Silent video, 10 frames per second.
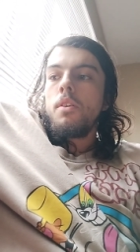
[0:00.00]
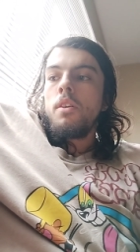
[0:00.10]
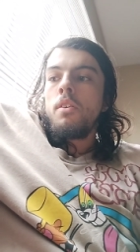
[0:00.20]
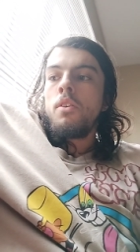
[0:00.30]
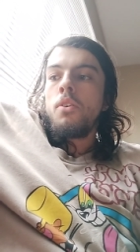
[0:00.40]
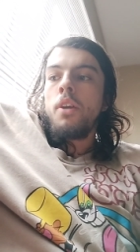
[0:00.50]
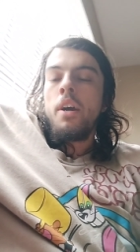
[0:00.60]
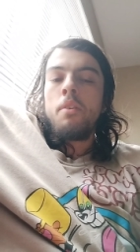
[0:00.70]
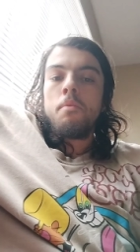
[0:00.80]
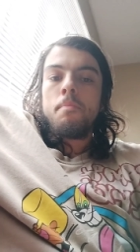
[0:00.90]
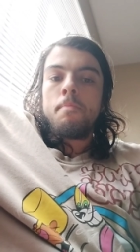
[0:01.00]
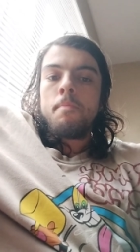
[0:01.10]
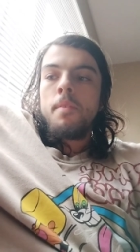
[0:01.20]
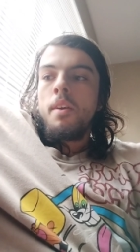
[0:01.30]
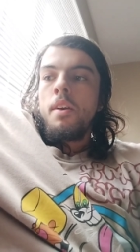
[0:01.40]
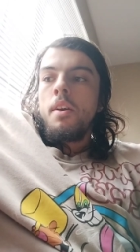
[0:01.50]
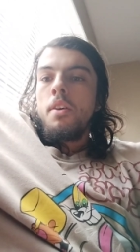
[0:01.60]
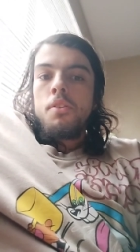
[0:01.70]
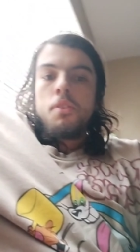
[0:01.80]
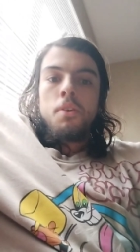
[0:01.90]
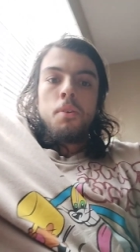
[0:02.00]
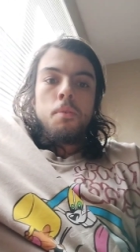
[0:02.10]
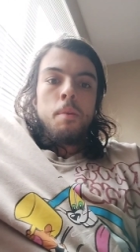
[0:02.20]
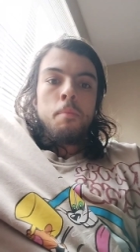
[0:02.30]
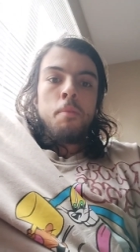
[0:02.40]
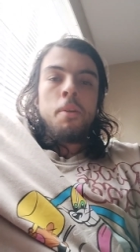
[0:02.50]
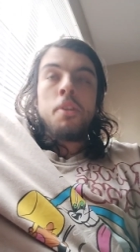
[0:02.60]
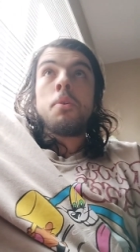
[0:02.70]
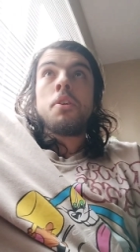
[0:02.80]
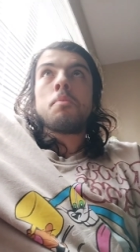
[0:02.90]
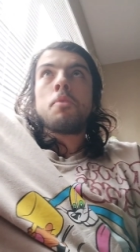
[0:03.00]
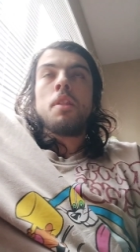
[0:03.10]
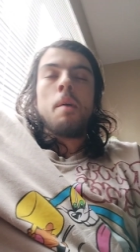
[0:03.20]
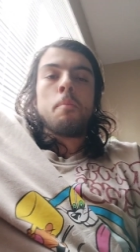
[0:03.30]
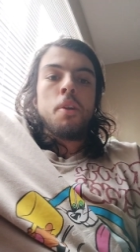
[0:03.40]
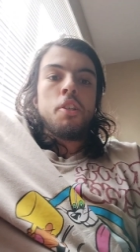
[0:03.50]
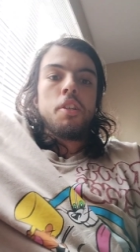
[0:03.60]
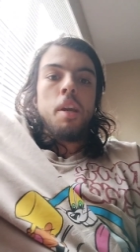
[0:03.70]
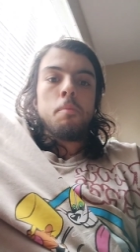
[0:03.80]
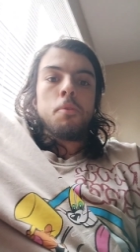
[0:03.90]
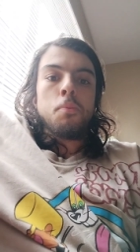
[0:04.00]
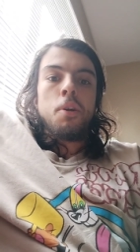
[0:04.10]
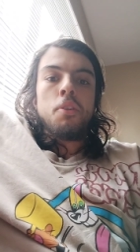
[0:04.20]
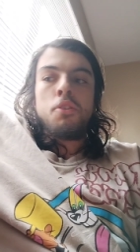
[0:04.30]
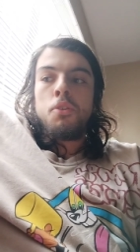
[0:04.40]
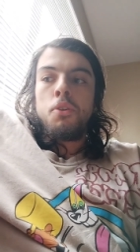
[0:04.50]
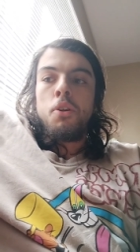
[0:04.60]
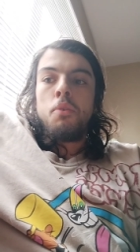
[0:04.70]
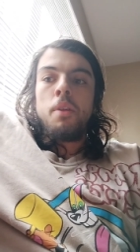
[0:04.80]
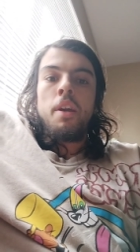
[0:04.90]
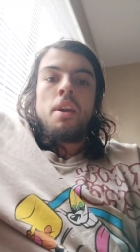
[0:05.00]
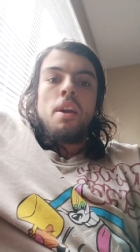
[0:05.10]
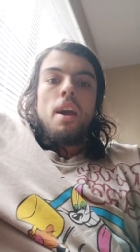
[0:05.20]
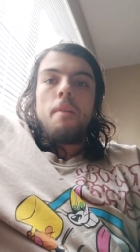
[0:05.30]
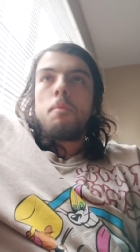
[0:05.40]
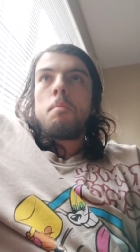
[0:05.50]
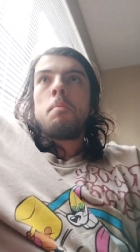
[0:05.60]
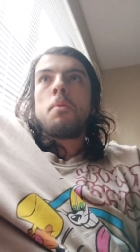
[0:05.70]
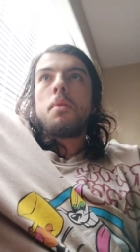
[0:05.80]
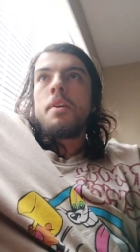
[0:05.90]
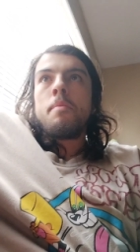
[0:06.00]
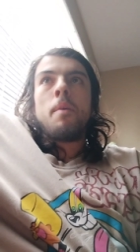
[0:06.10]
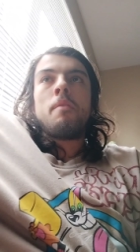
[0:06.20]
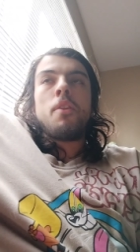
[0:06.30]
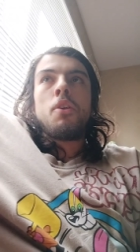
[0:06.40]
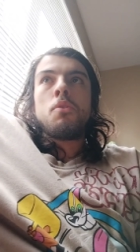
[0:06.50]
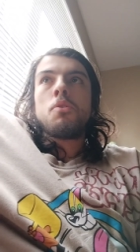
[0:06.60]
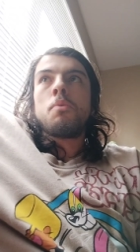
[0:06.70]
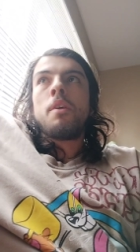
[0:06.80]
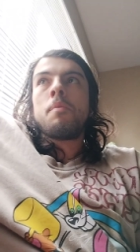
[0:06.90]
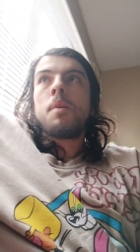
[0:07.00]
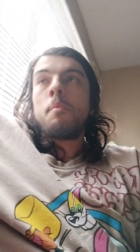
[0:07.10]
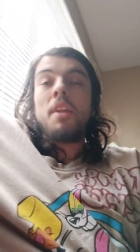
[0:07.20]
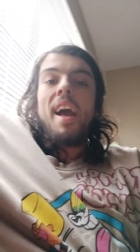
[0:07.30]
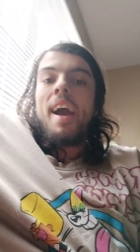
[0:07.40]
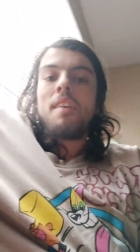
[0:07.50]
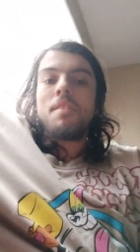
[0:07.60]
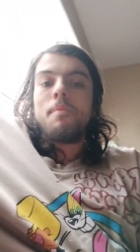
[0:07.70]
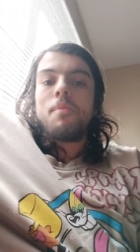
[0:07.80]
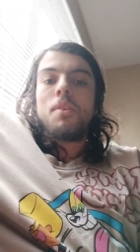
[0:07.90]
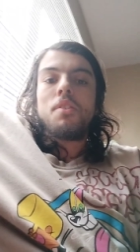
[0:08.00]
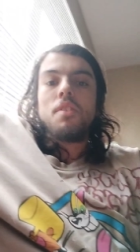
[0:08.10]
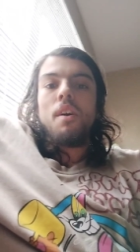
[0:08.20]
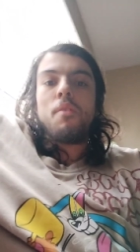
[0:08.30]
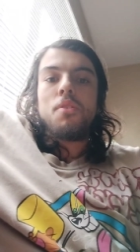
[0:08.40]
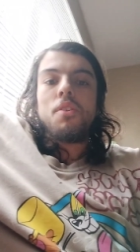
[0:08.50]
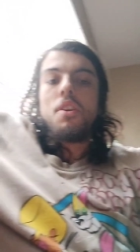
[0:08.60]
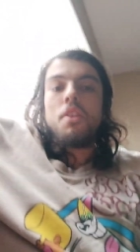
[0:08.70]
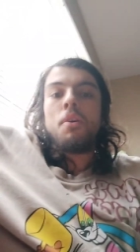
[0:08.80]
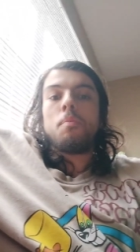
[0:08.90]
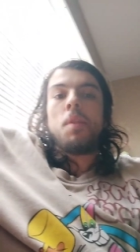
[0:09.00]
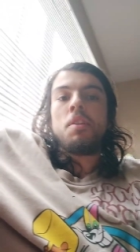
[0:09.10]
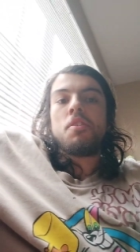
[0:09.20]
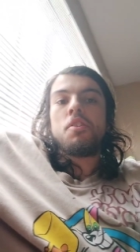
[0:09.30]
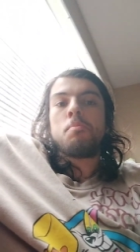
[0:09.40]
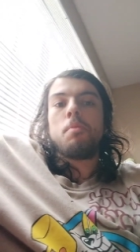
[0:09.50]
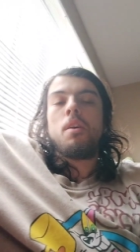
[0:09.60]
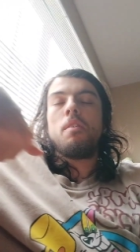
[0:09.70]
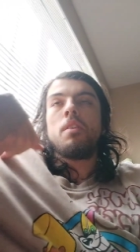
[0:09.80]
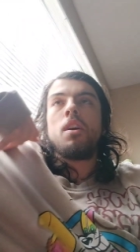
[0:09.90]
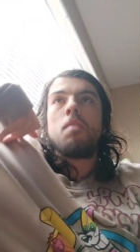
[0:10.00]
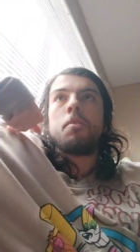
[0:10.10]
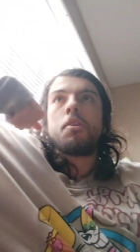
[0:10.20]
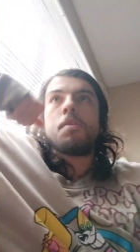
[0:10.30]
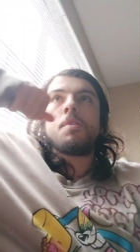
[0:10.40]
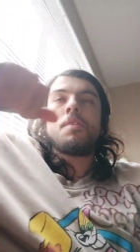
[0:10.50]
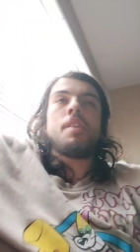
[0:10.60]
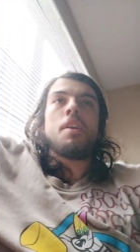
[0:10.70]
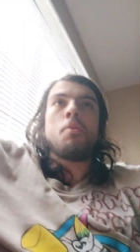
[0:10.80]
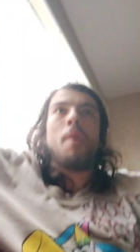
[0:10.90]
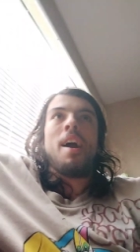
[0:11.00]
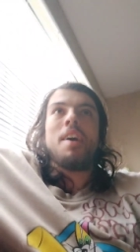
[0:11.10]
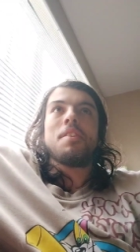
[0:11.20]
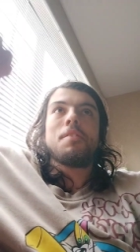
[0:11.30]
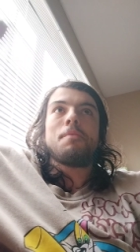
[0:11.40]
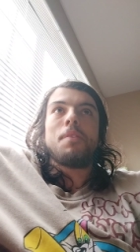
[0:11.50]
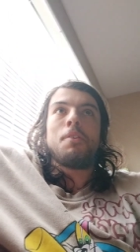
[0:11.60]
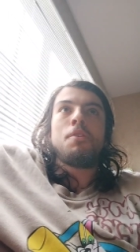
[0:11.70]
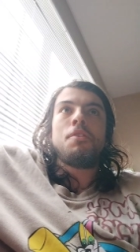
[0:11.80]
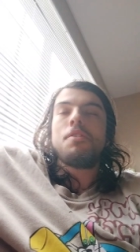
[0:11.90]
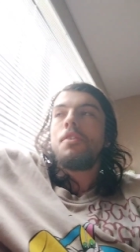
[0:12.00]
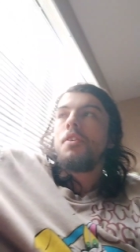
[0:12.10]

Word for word: Cookout. So I'm going to be doing some collaboration games as well. So, you know, like having people in my videos or whatever. I'm going to ask them first because obviously, you know, that's just common courtesy that you ask first.